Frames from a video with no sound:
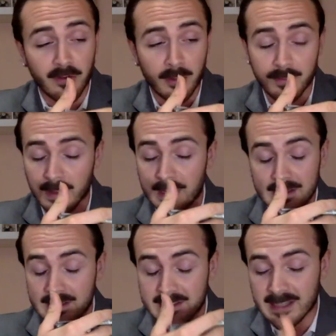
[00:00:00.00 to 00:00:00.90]
from
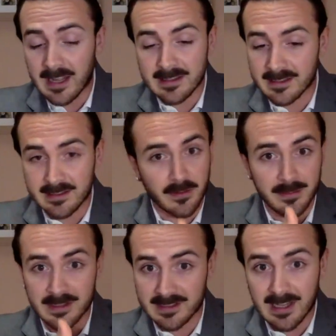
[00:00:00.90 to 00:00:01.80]
the studies,
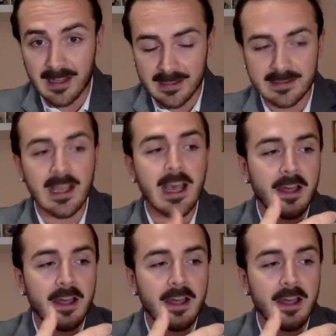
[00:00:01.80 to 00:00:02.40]
from the science,